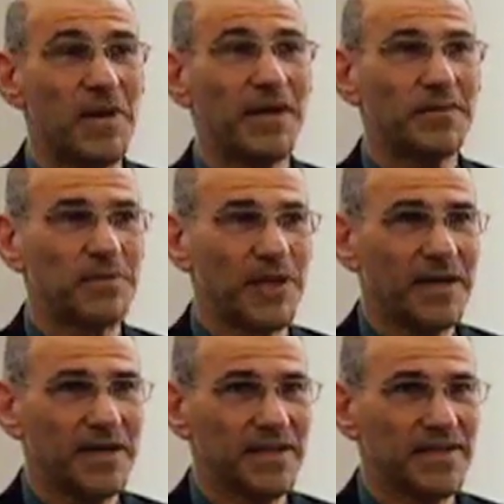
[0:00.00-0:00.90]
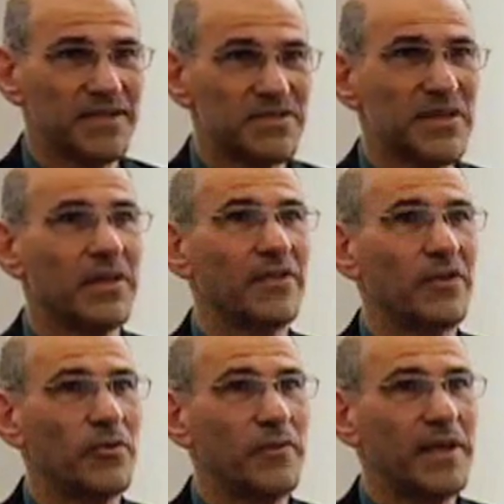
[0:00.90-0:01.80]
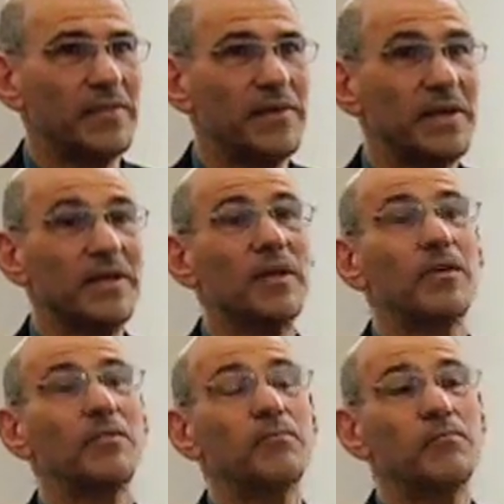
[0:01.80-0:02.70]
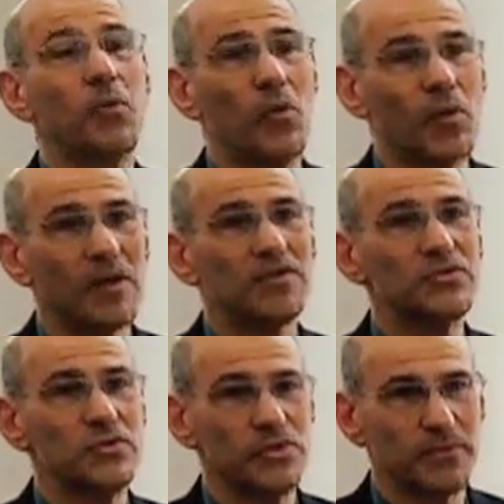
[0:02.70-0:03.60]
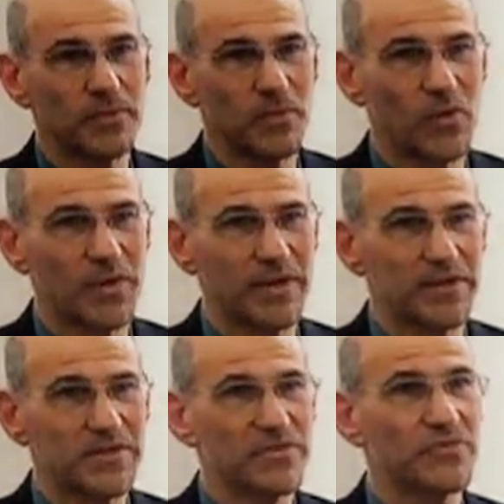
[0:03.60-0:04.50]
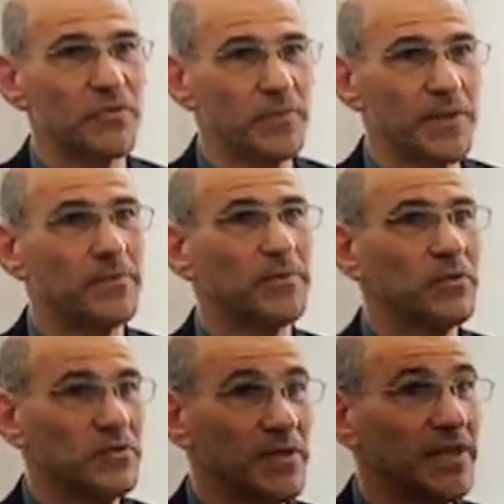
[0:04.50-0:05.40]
bottom line is there may be more suitable organs for people who